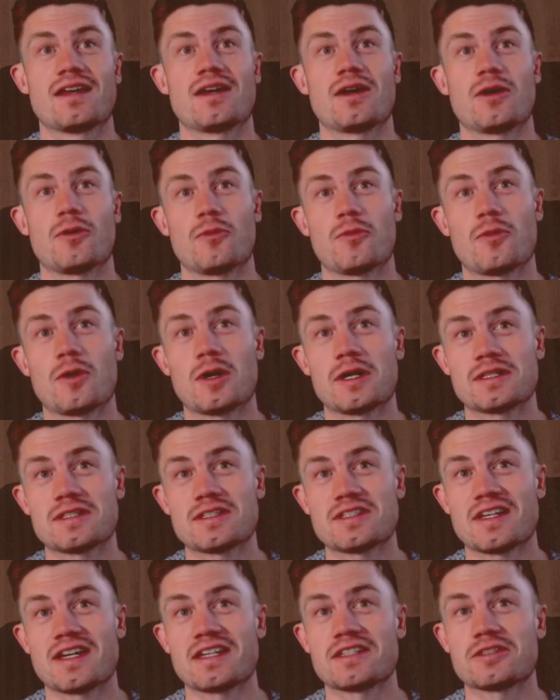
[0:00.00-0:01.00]

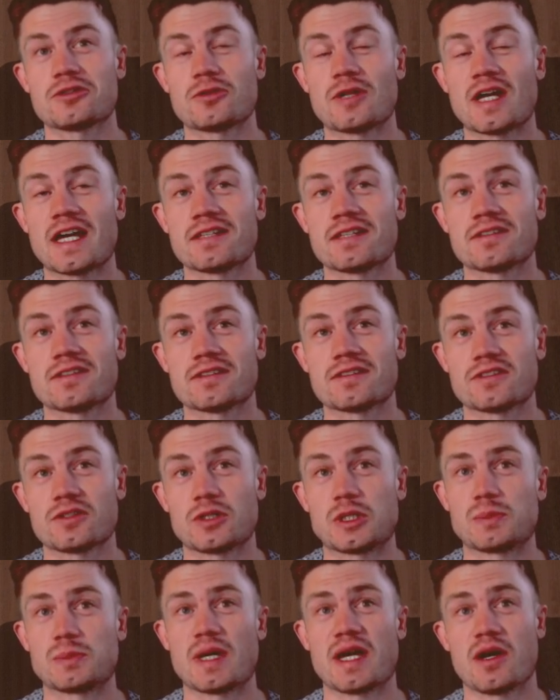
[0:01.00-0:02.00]
once I tried this
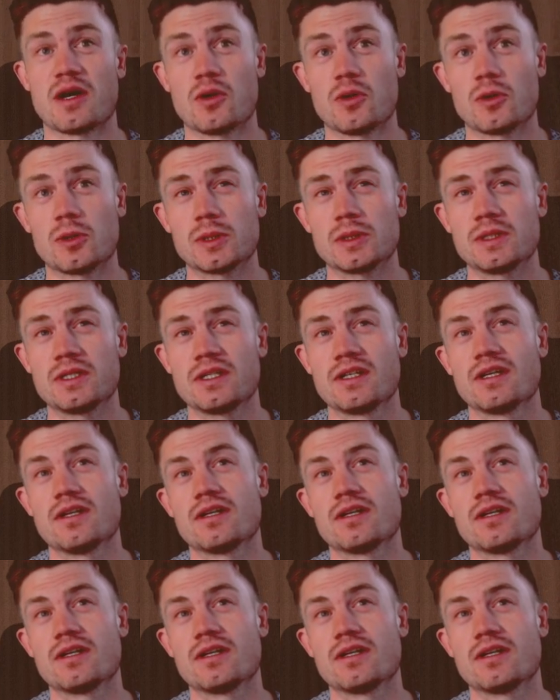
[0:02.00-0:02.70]
on my own